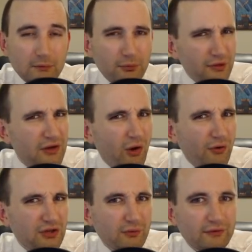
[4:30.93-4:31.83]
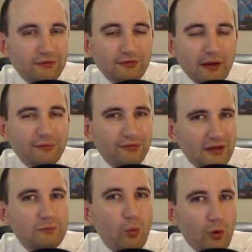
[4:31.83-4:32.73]
Pretty innocuous. I've
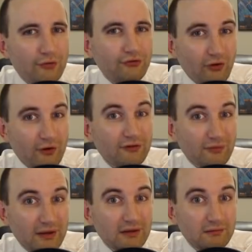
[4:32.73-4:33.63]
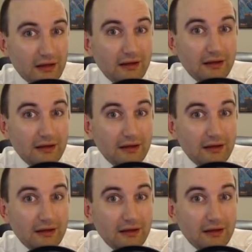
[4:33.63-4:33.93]
seen worse jokes. I mean,